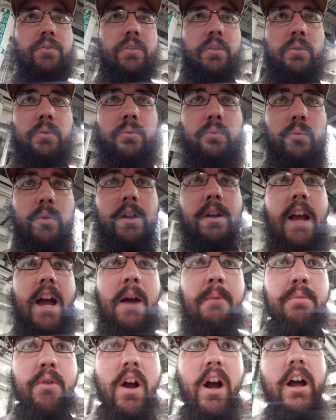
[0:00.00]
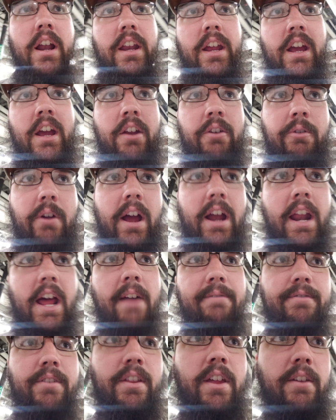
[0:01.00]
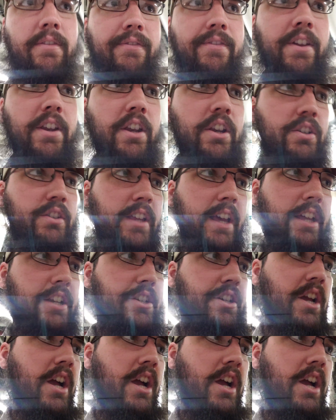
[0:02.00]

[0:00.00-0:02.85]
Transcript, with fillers: the we got brought in right after they finished that